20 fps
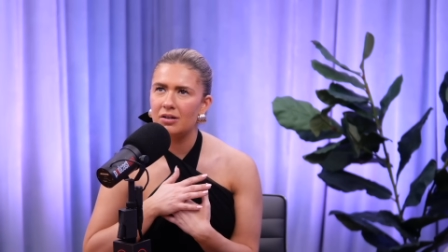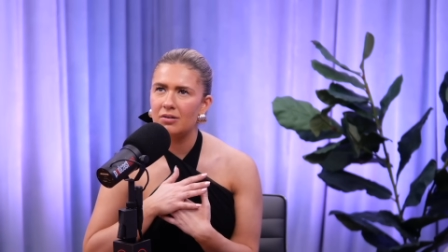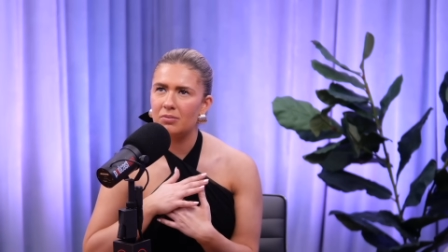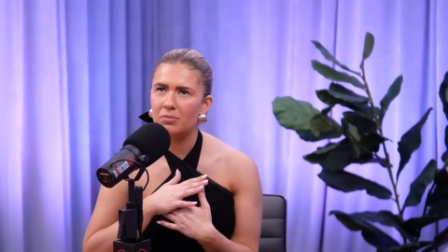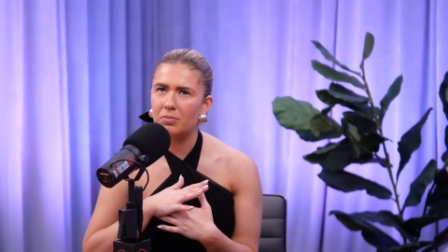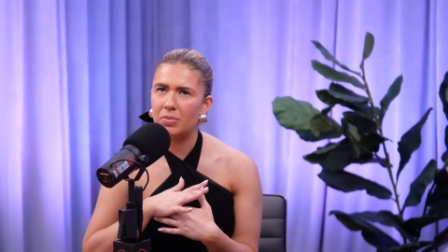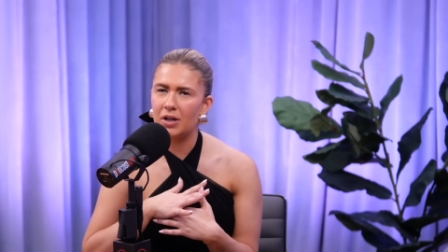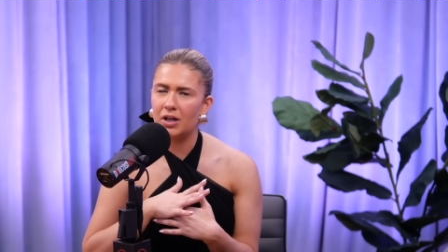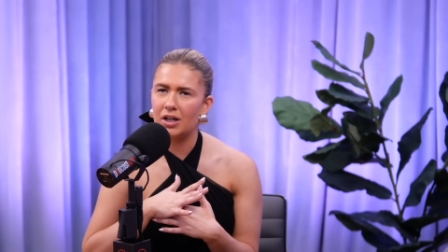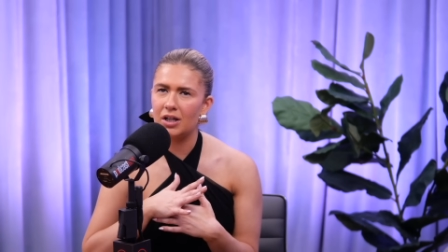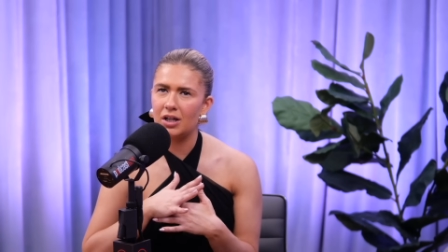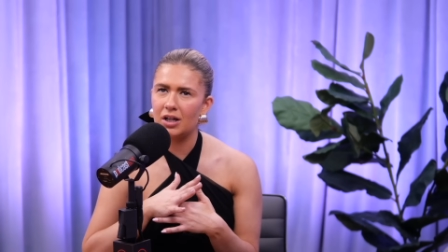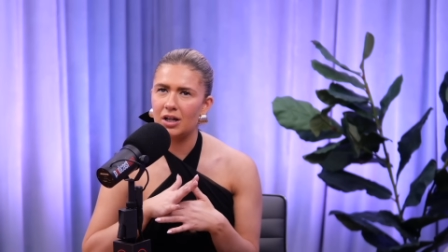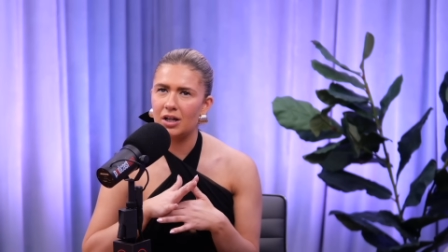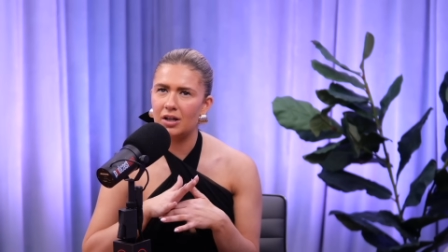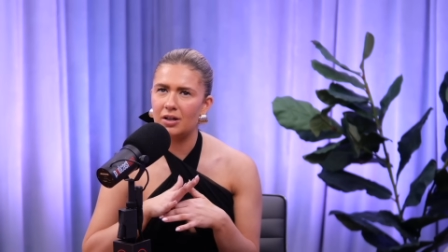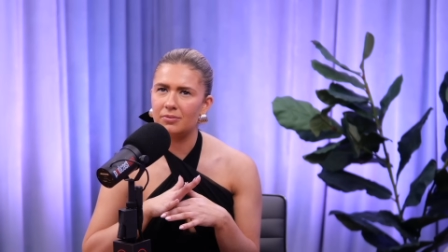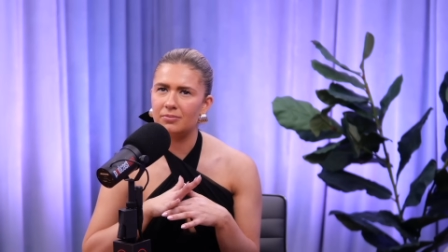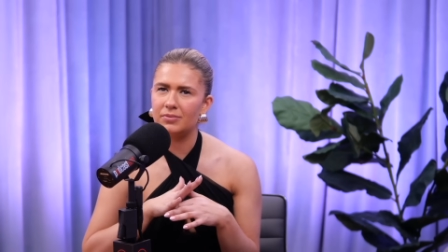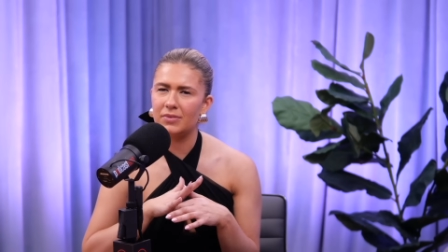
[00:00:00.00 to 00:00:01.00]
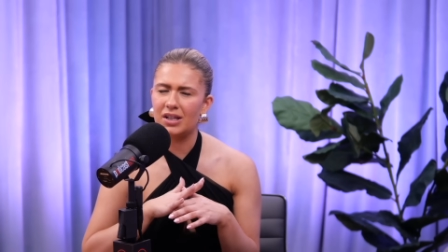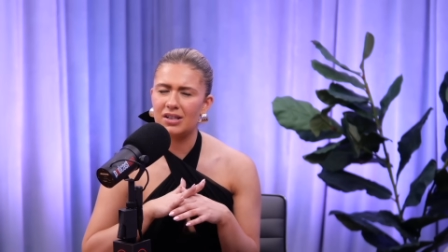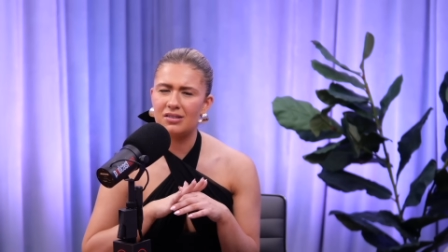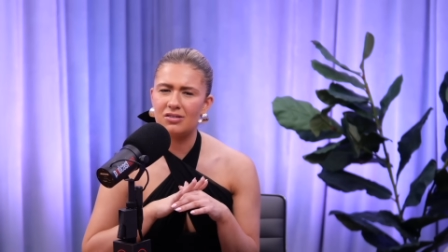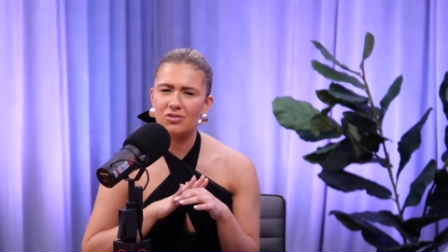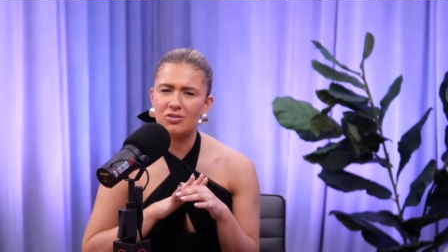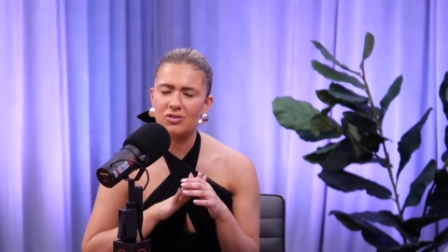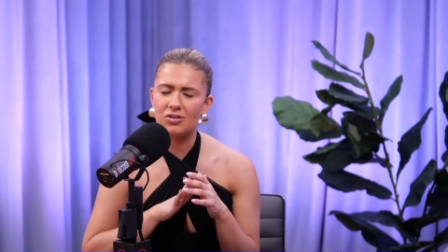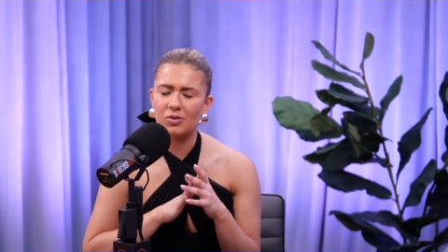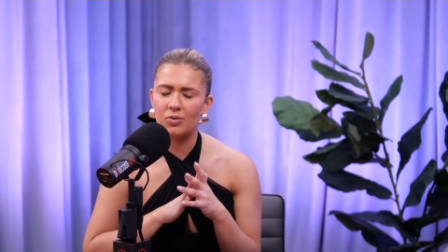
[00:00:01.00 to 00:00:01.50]
But it's an
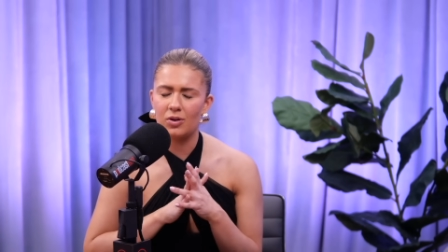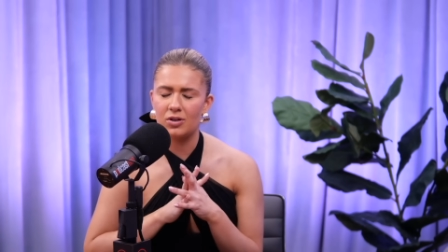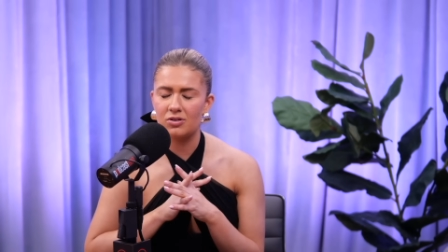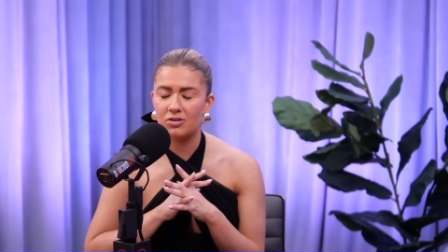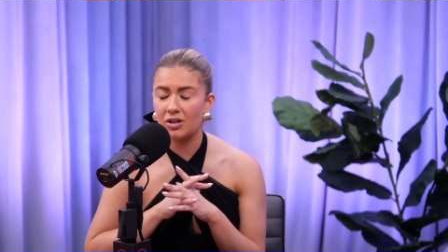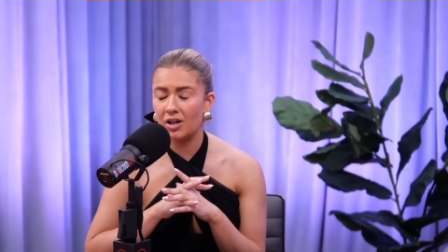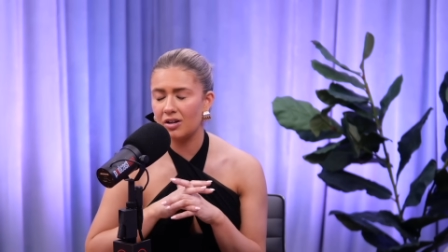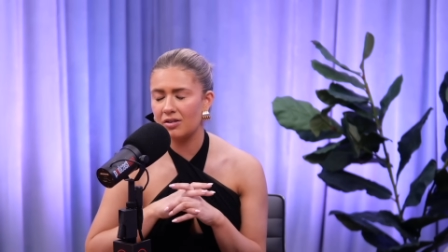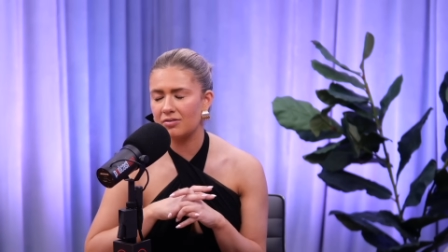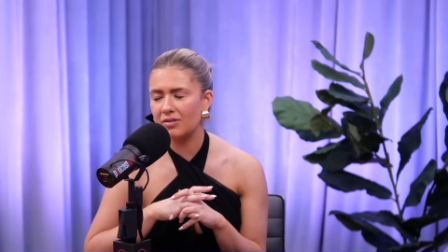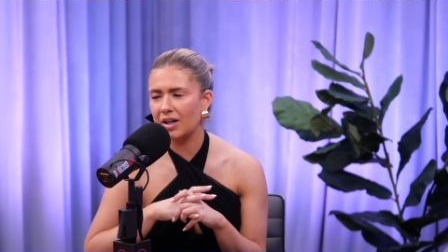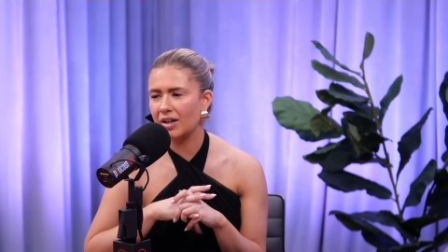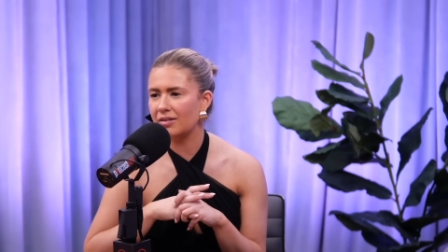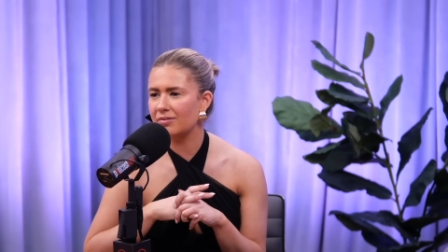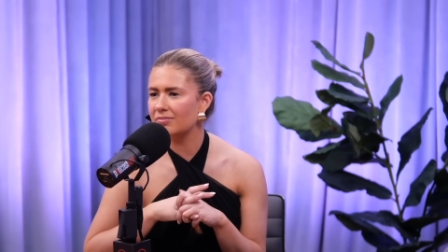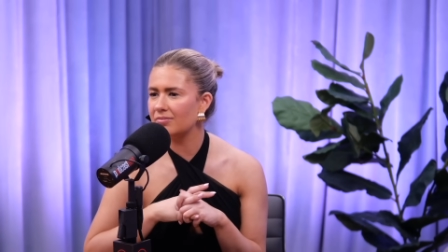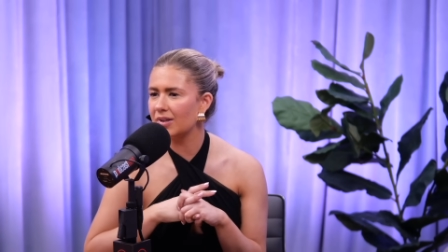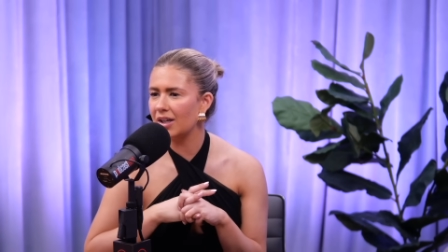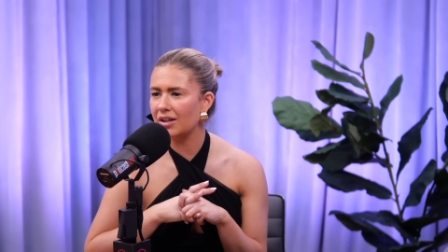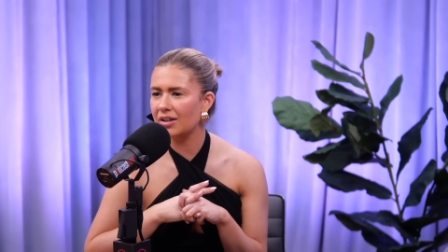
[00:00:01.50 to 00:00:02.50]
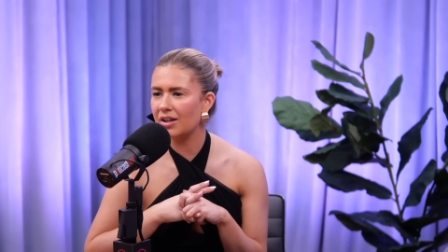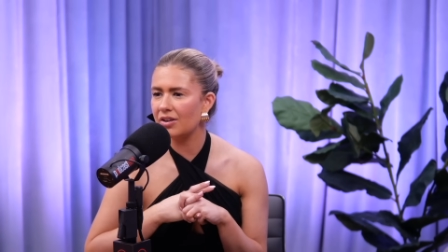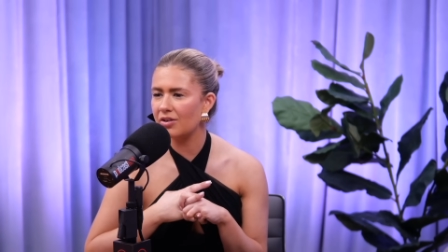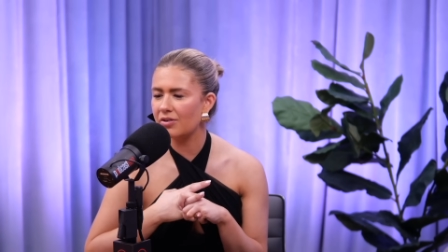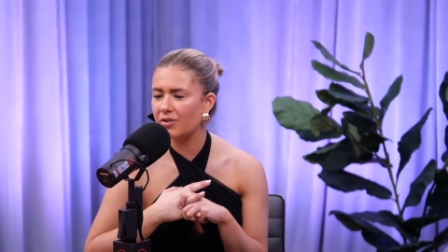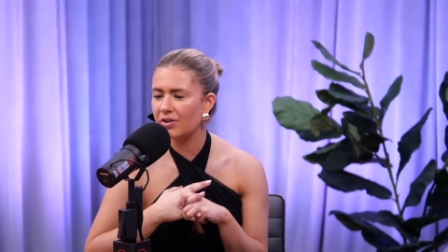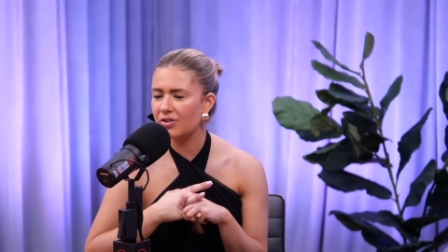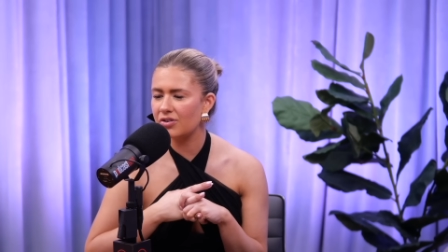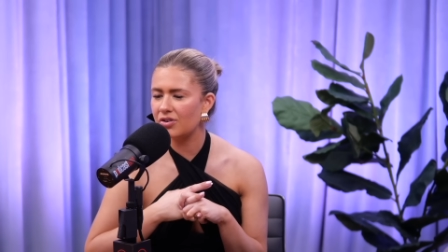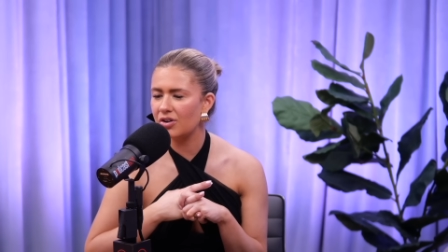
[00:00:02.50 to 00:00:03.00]
interesting question. Yeah, neither of
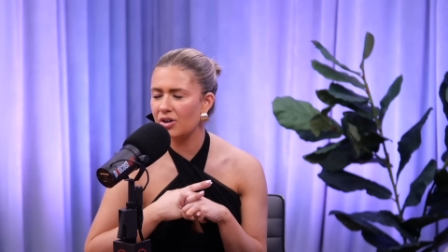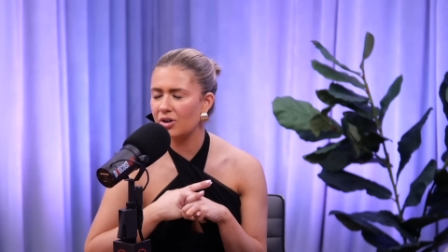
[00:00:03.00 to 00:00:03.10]
us do.